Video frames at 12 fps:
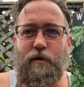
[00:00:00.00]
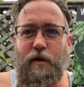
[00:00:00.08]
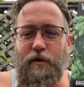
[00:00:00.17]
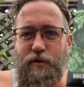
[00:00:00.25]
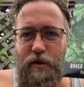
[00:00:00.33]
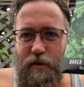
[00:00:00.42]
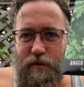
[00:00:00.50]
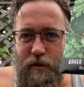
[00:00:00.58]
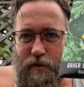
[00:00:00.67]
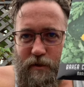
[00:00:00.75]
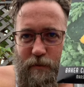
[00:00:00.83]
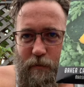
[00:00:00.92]
Actually has
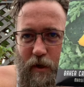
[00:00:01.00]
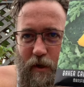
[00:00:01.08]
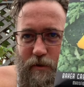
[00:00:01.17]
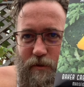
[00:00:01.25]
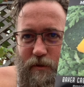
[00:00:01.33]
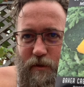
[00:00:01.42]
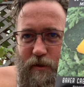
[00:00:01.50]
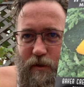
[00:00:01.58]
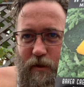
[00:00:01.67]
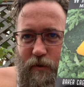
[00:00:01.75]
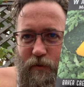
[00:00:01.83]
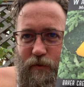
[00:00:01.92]
that spot, that
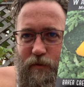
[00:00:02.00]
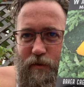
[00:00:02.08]
yellow